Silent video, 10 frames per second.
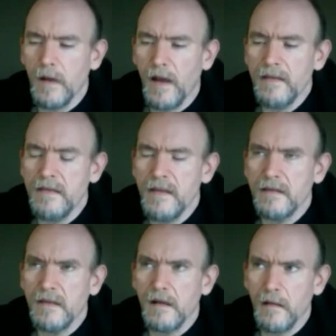I
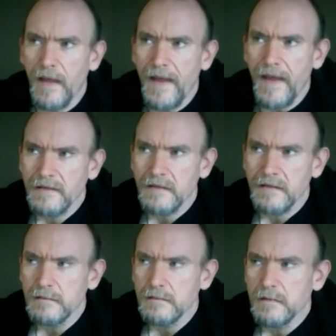think that Glass
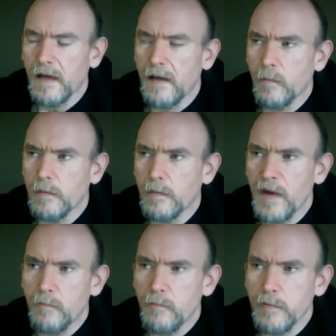will
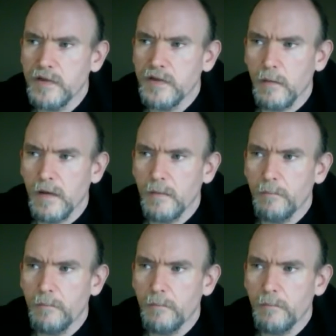probably show up